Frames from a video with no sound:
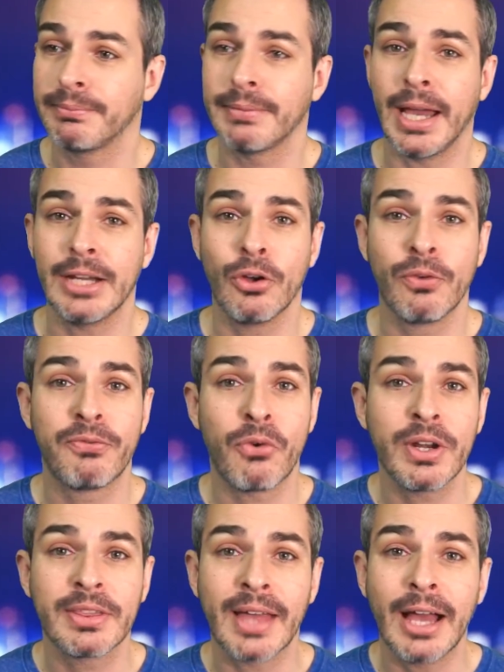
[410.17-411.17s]
I know
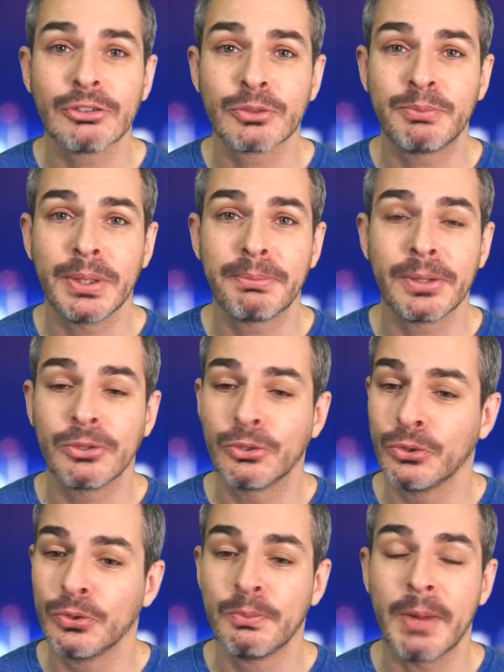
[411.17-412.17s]
40,000 people
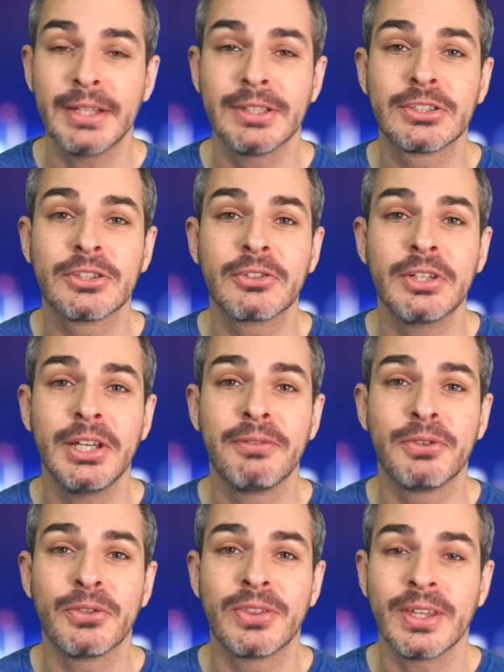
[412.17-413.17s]
who might disagree if
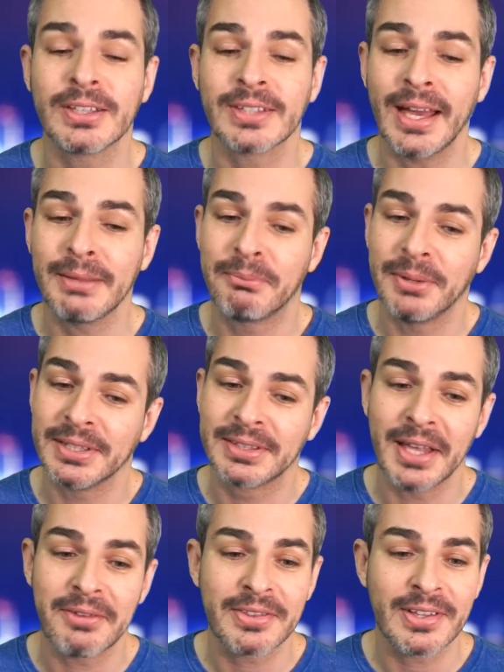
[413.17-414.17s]
you think that, but
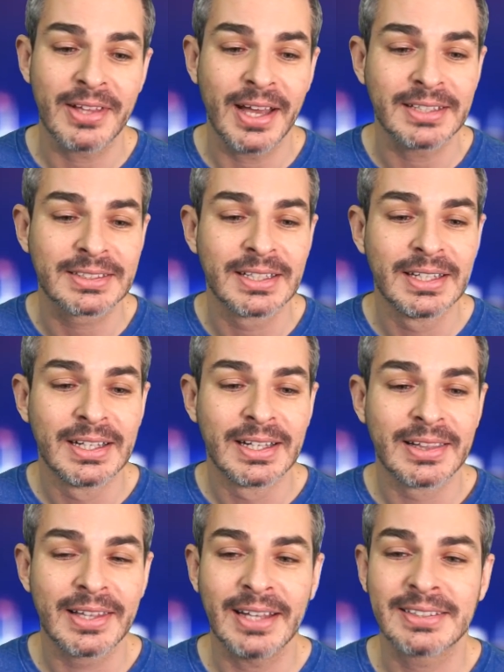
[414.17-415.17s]
nevertheless,
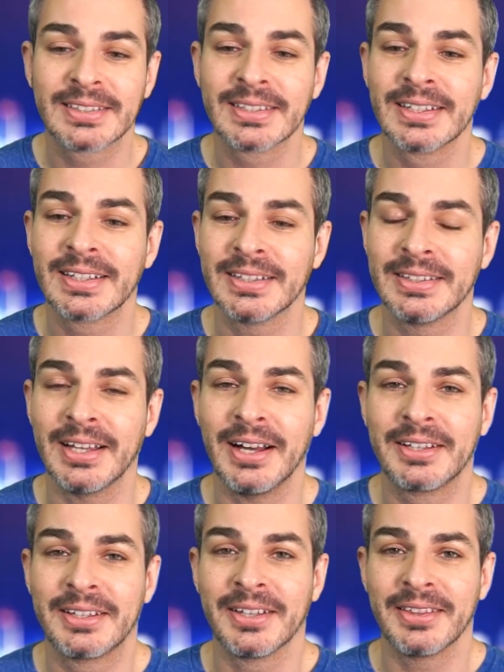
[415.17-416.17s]
let's
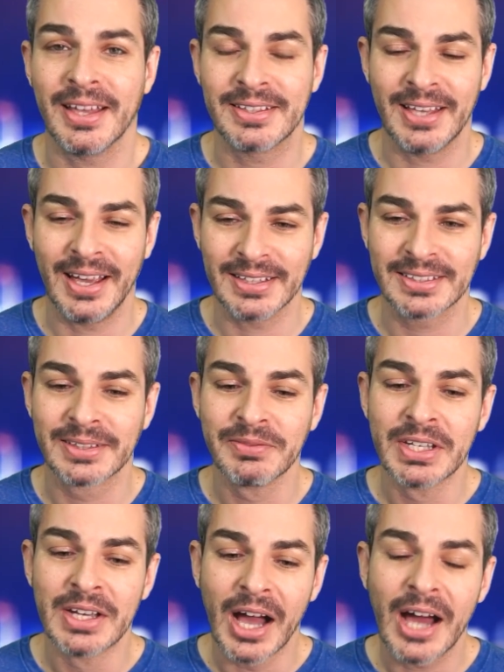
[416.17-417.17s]
conduct that test.
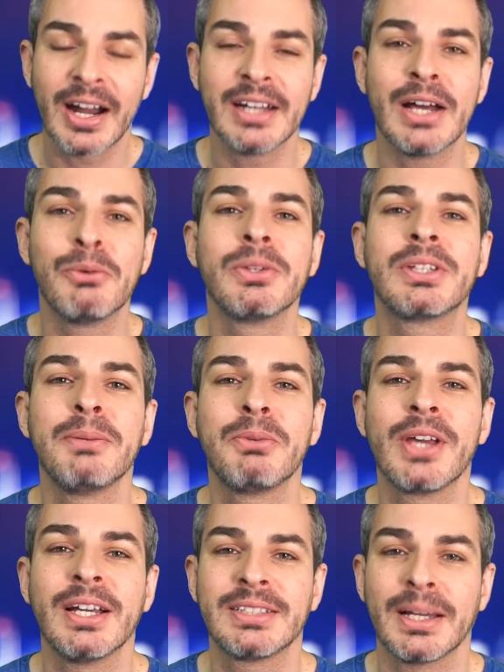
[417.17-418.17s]
All right, I will keep you
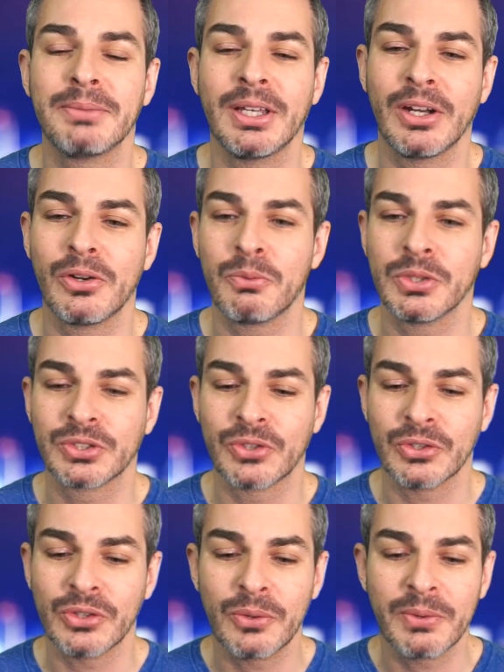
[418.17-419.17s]
guys updated on what's
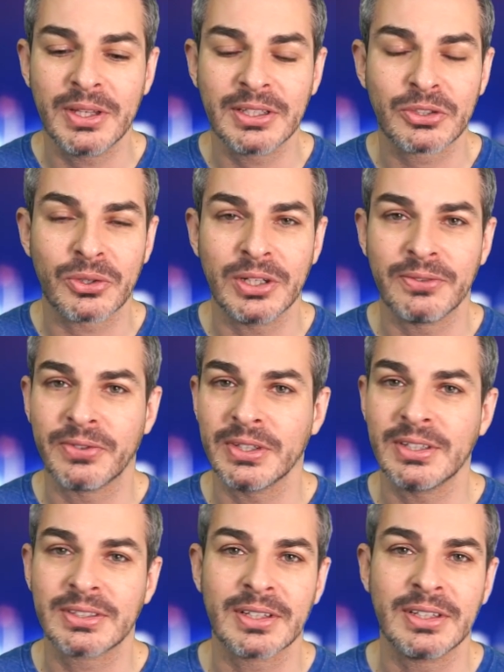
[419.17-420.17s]
going on with this or if
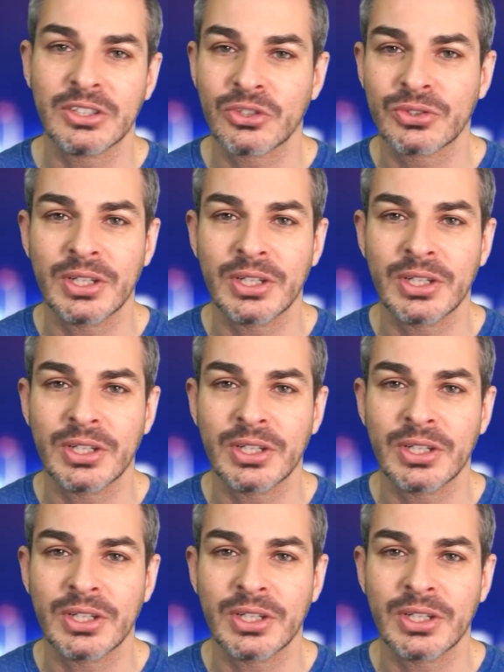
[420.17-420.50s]
Nissan issues